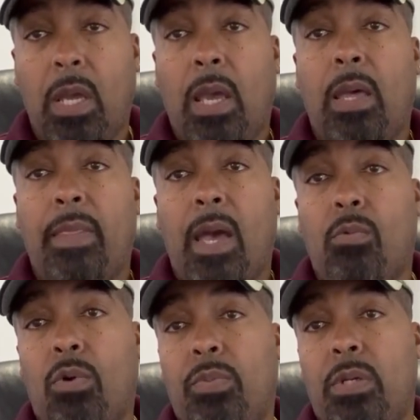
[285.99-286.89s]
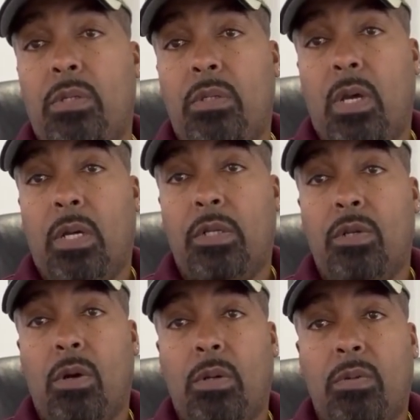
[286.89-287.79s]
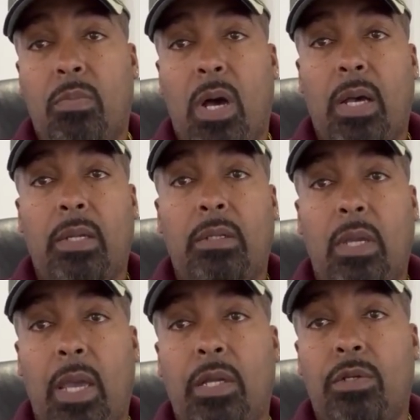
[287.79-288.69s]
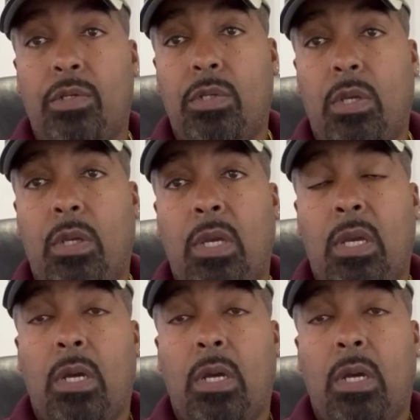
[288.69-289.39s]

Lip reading: And that will be denoted by the agency.